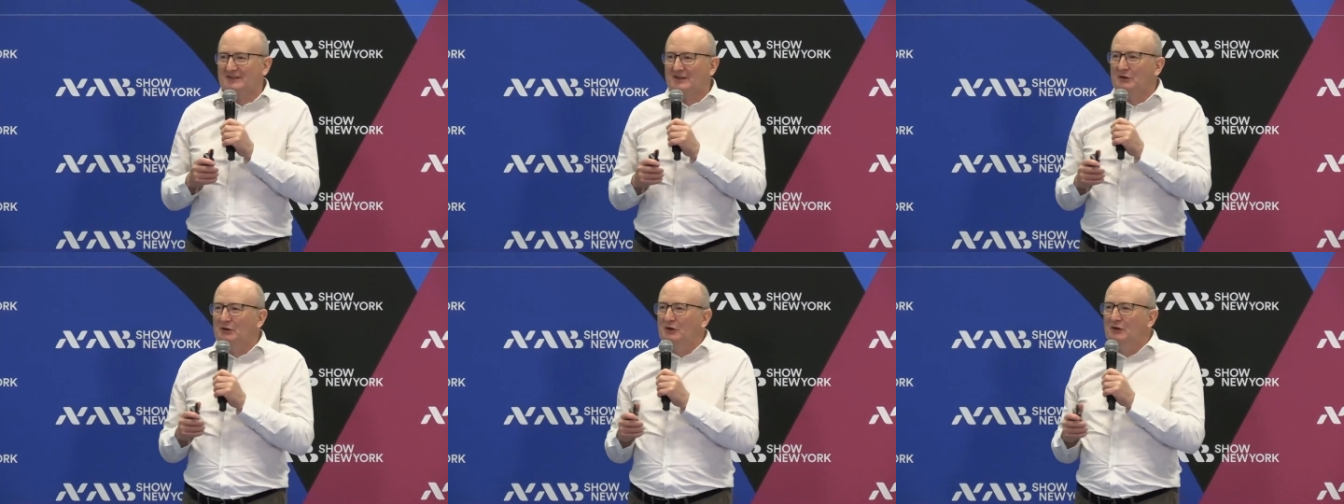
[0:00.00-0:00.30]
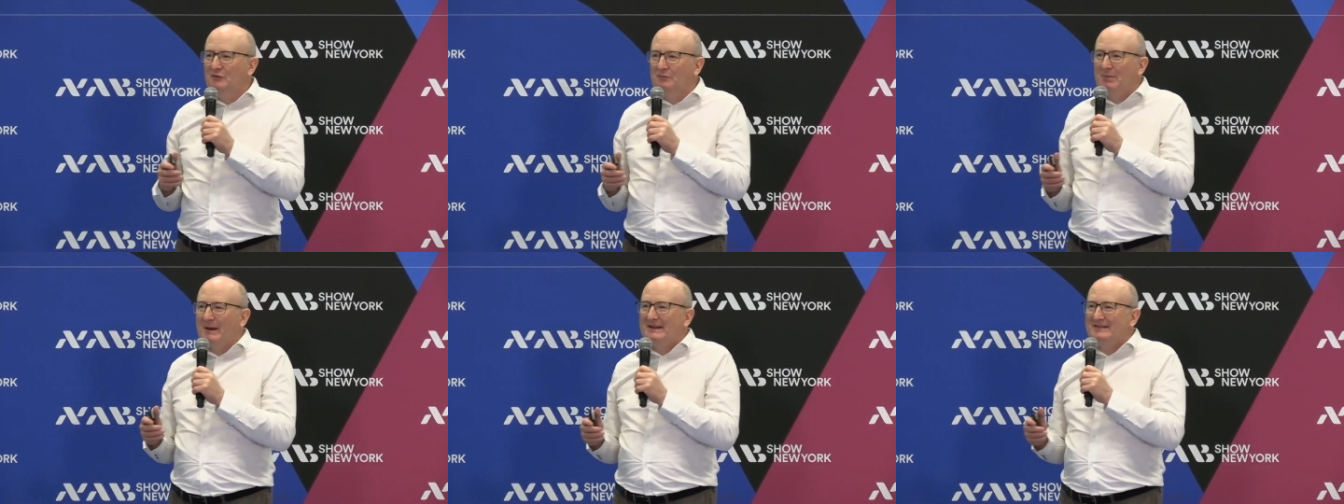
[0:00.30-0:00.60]
So
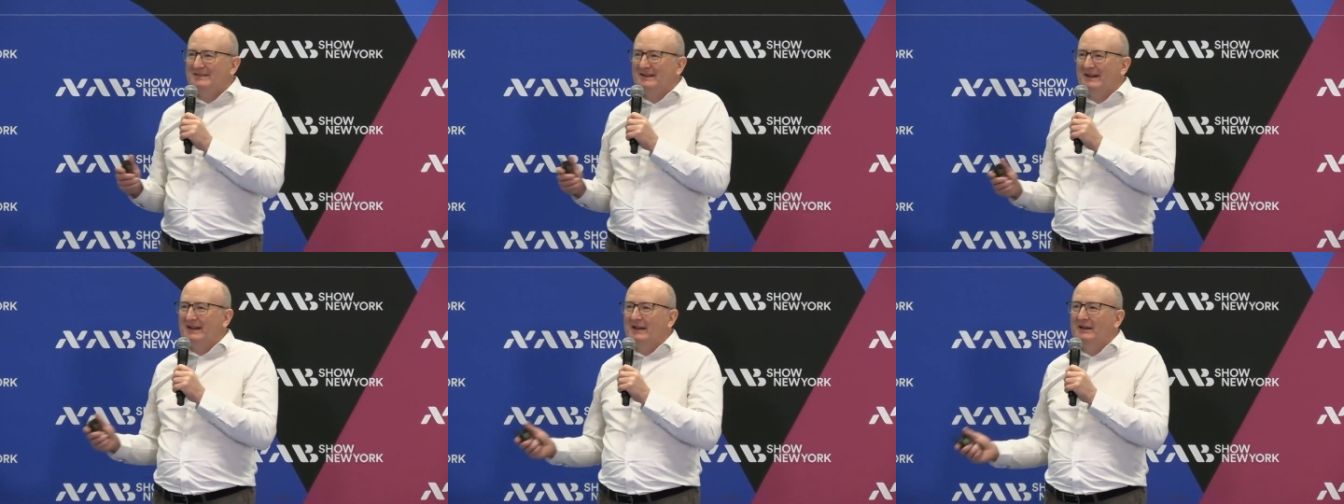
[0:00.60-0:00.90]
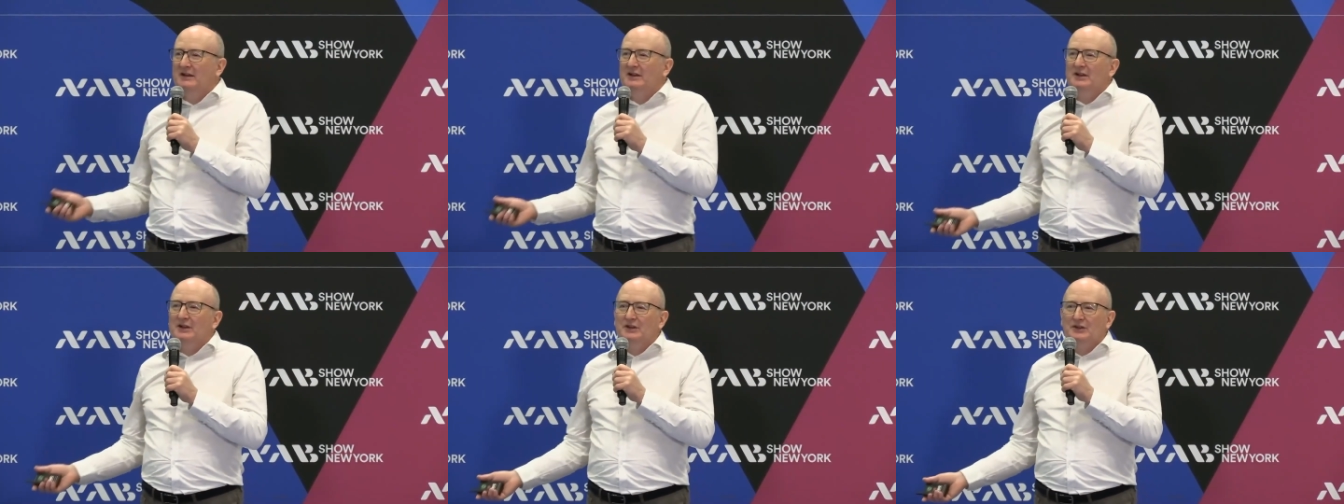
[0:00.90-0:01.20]
you've
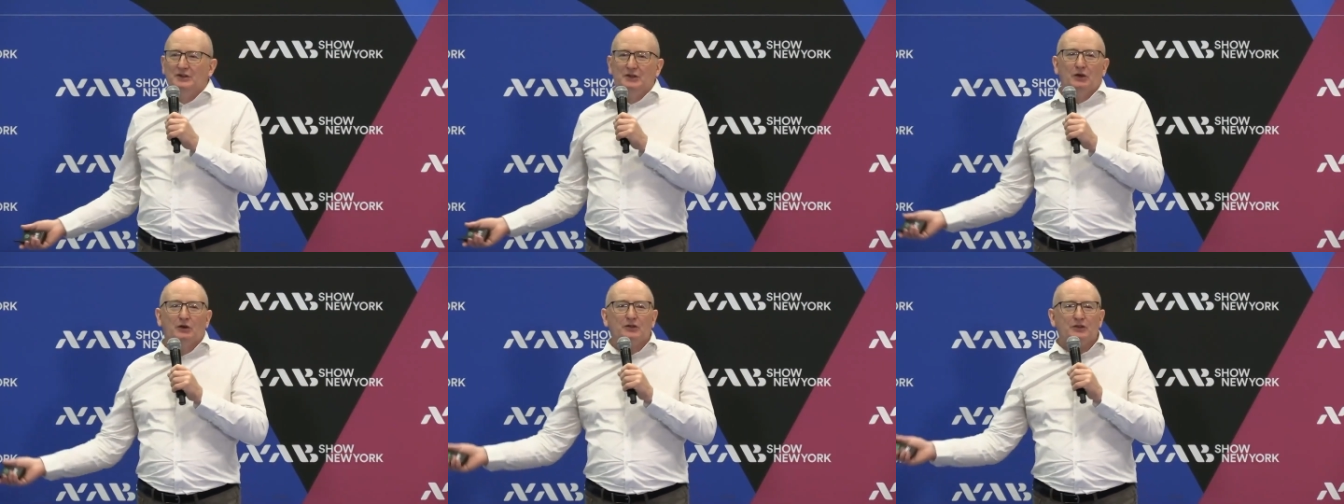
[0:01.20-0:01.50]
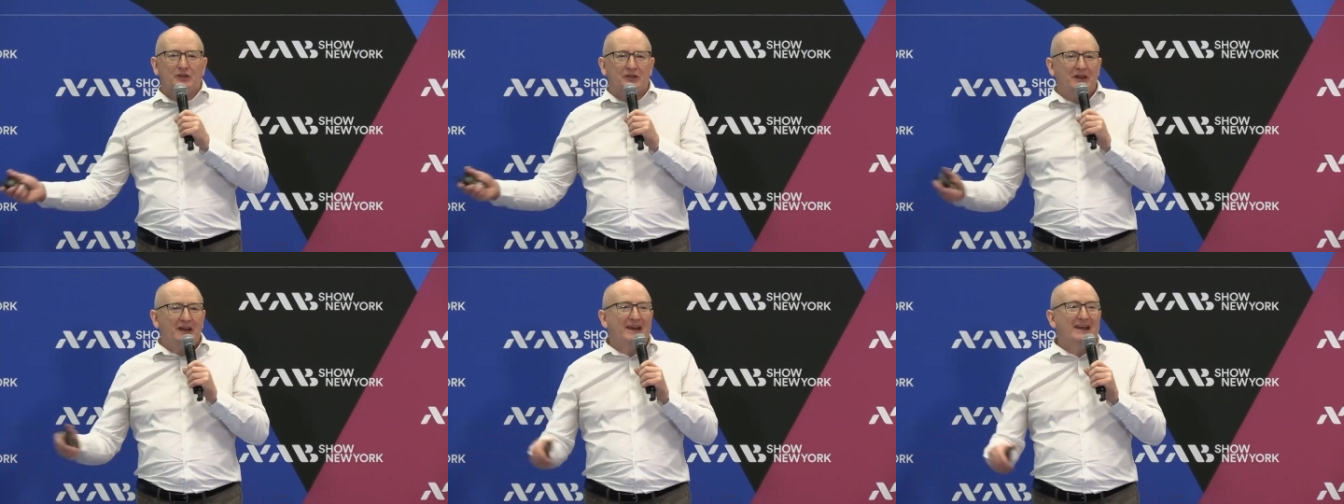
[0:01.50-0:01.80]
basically,
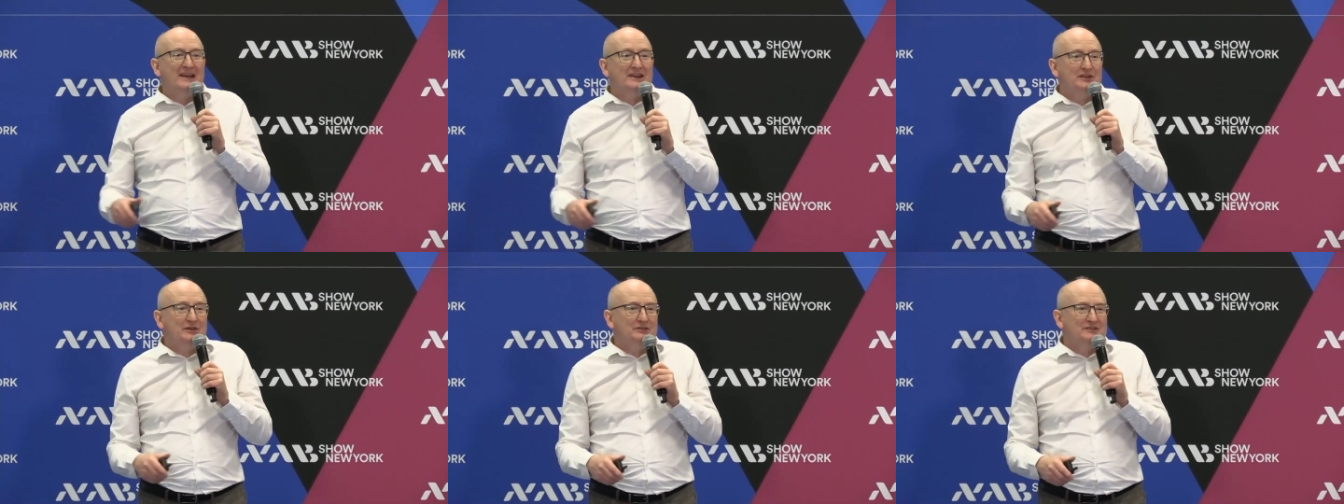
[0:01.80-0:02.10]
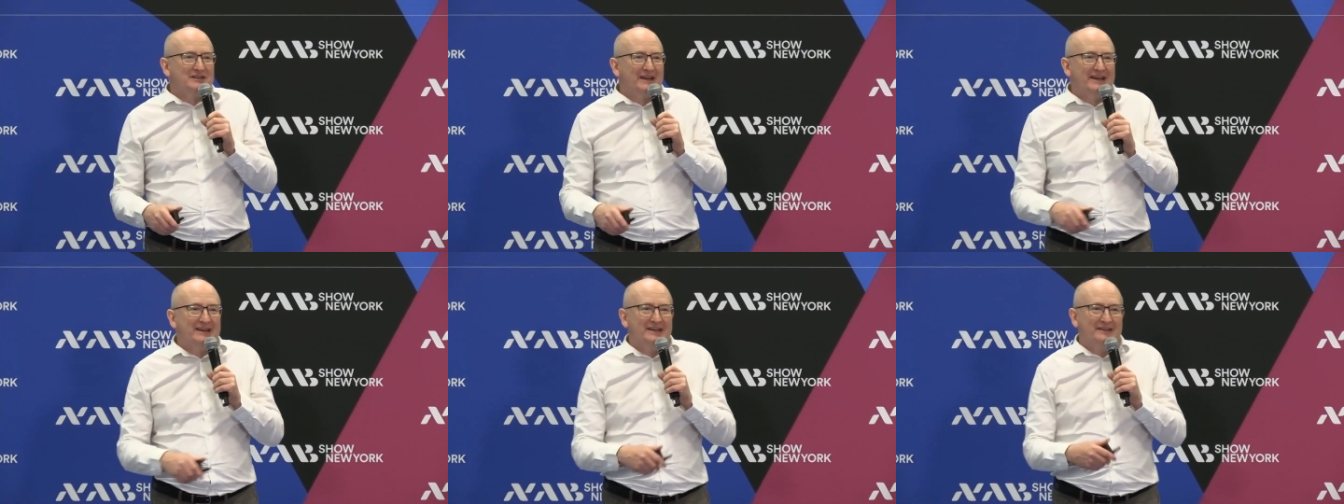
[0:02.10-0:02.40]
the hit
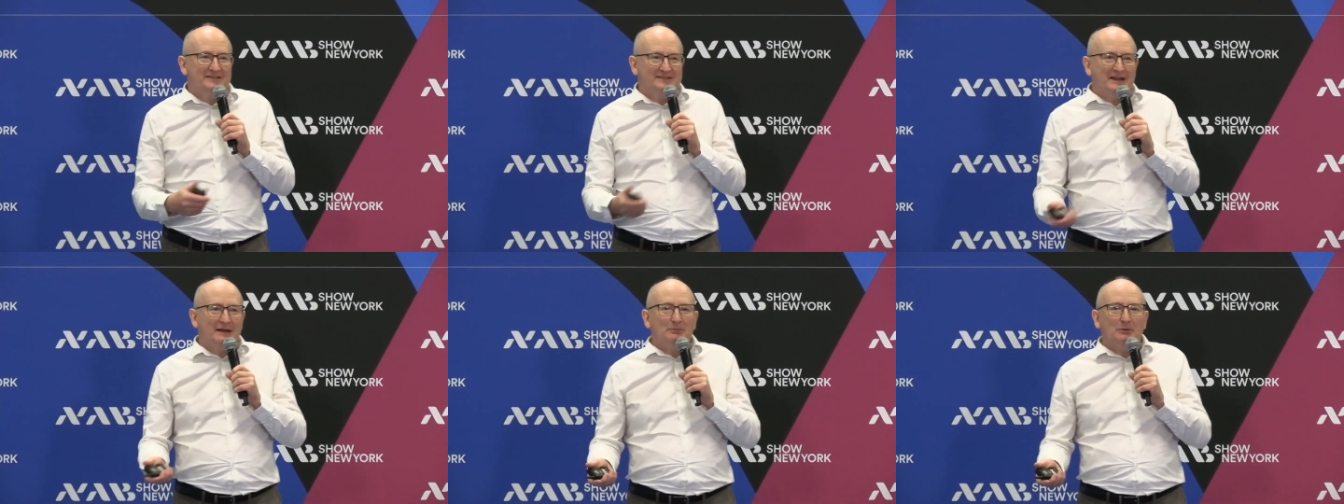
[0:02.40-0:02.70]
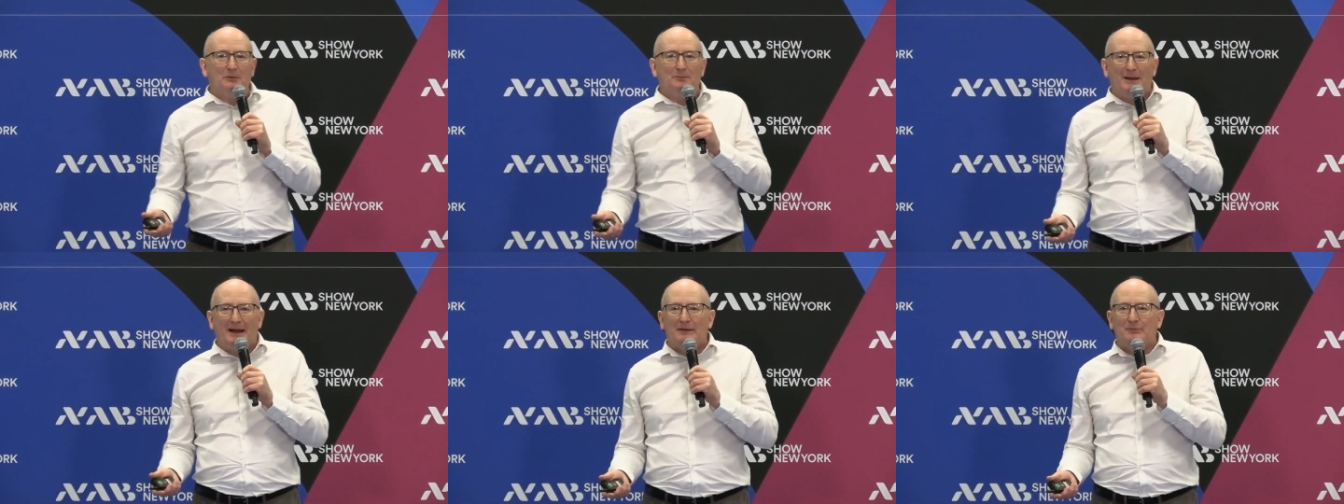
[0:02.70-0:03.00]
you take is
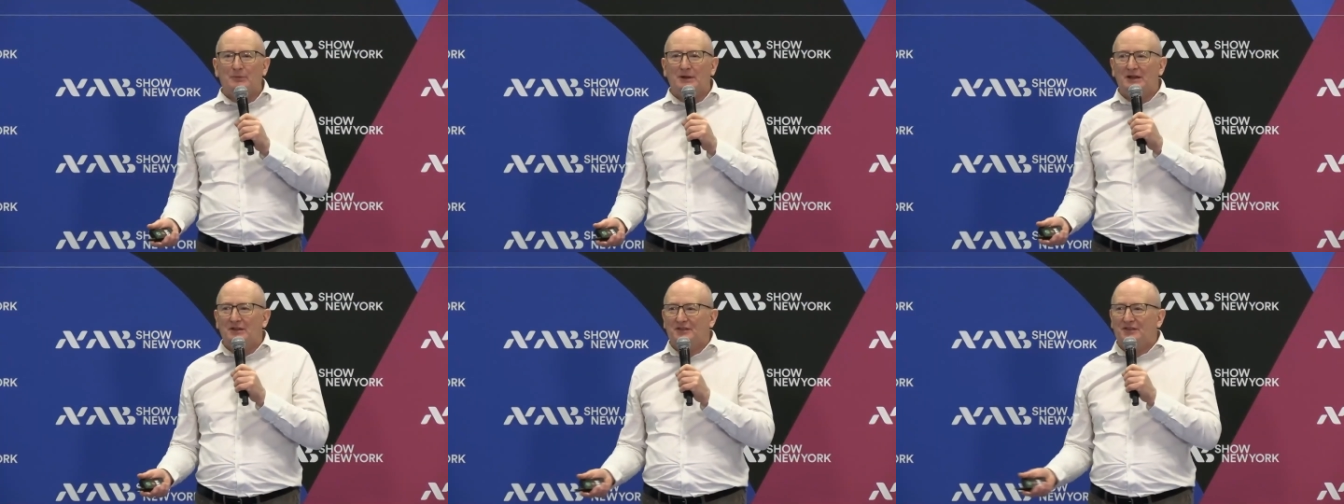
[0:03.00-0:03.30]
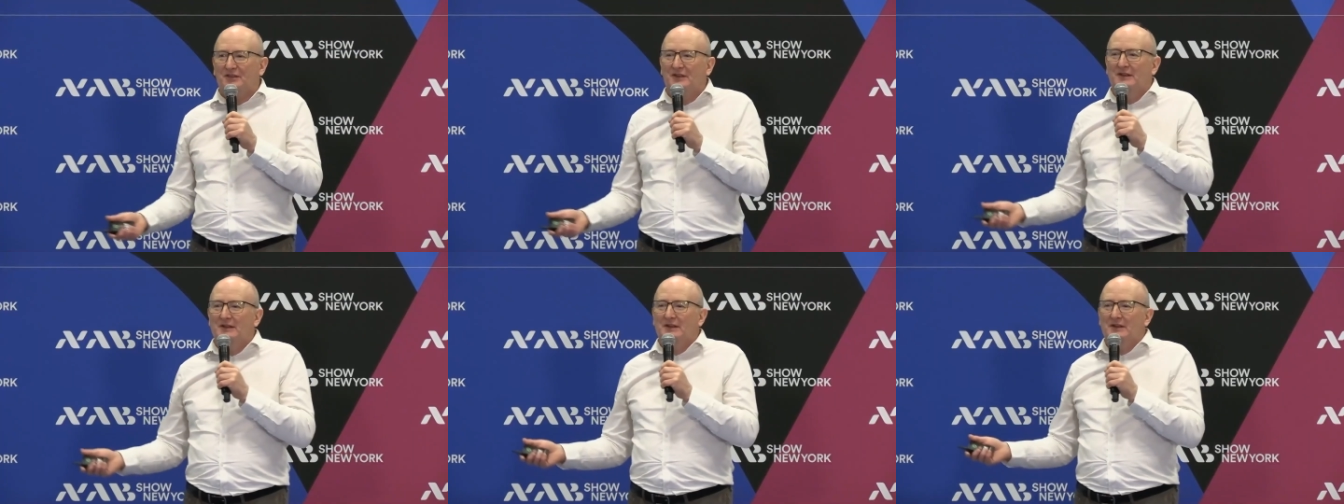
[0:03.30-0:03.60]
double
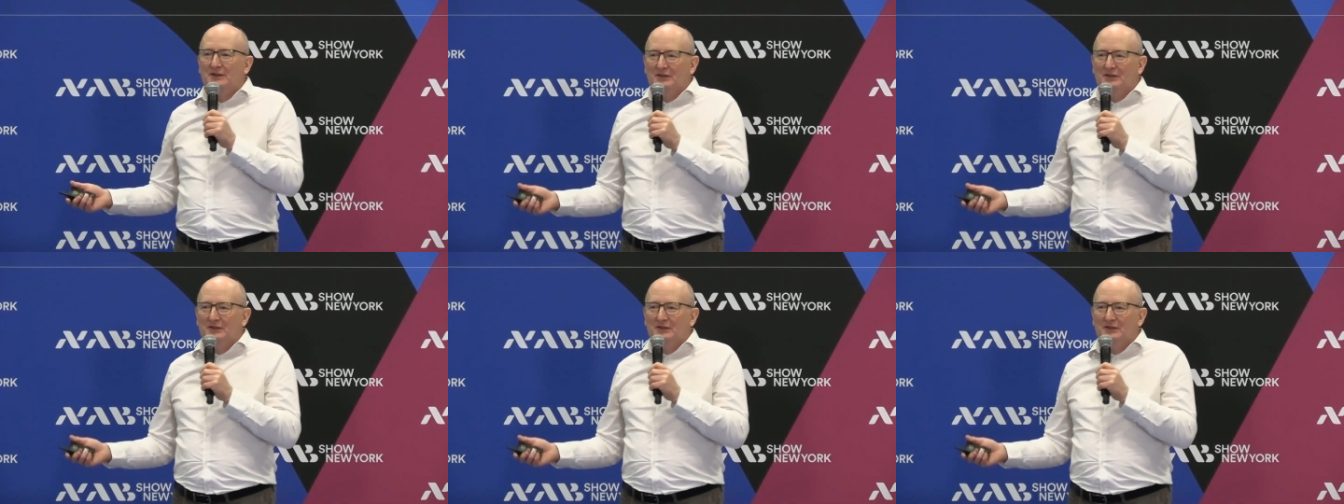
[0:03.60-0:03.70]
bandwidth.